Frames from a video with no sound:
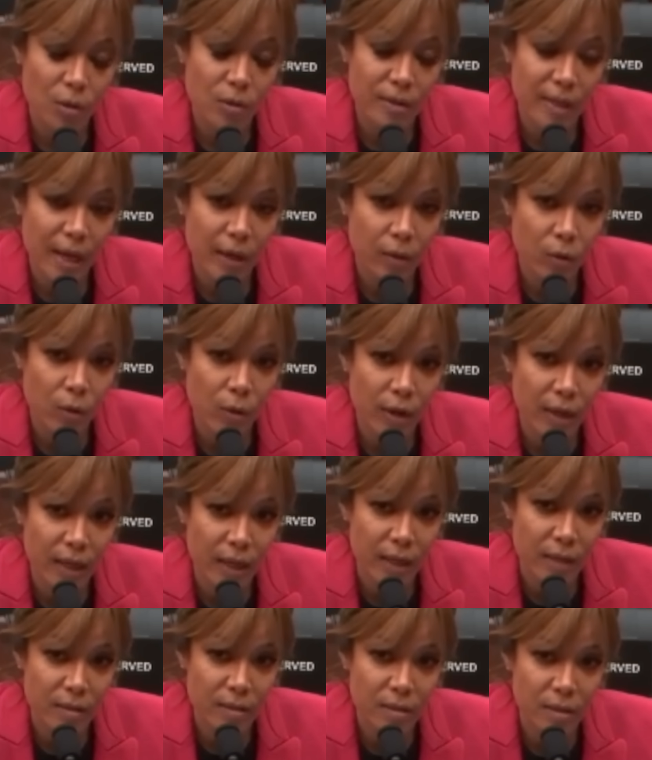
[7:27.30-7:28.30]
a sold-out
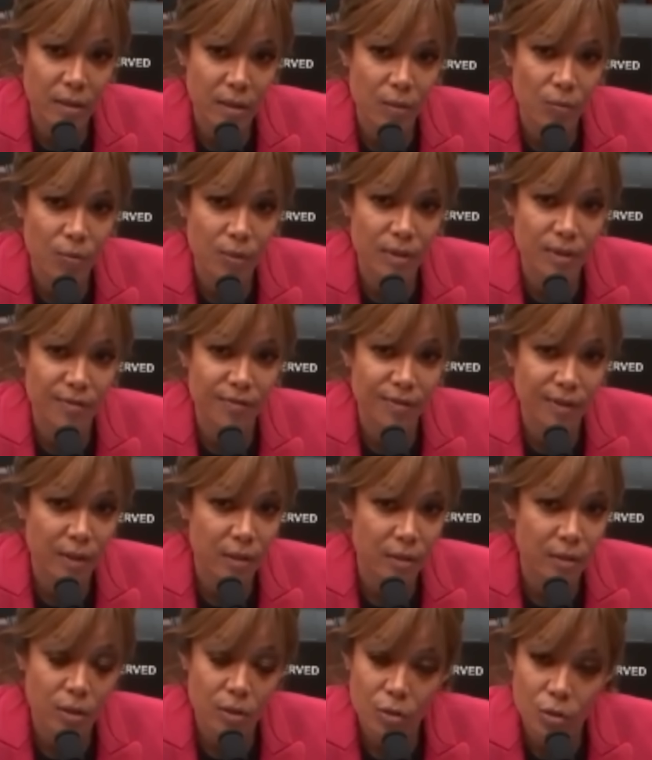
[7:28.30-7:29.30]
audience. It was
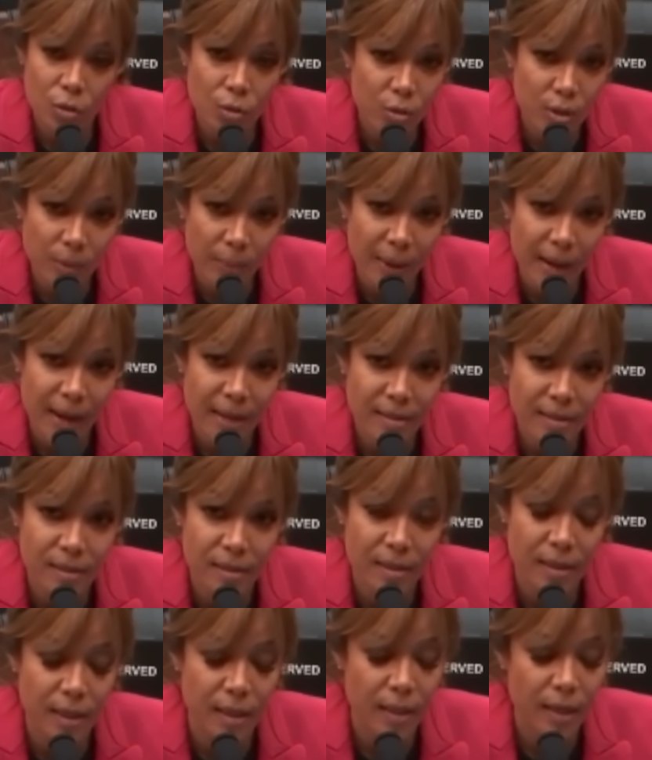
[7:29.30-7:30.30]
filled to
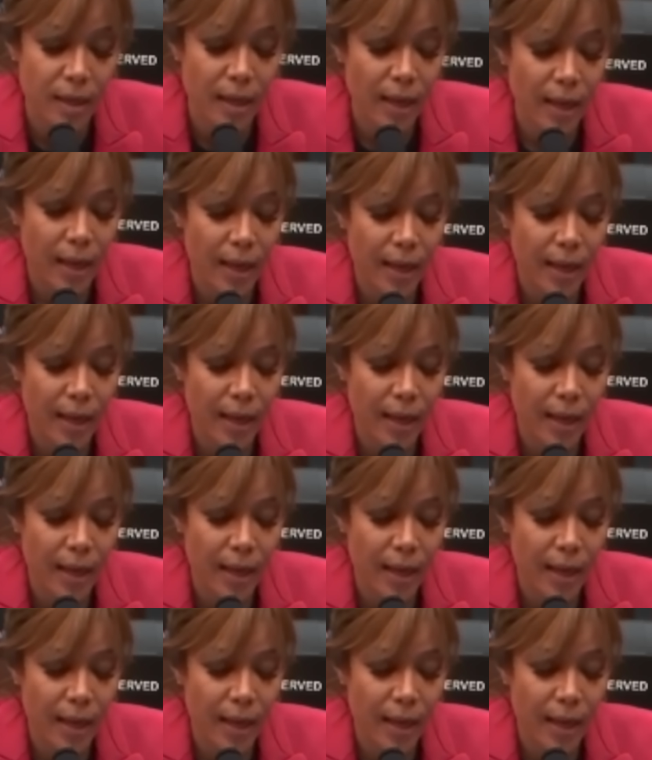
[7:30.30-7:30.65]
capacity.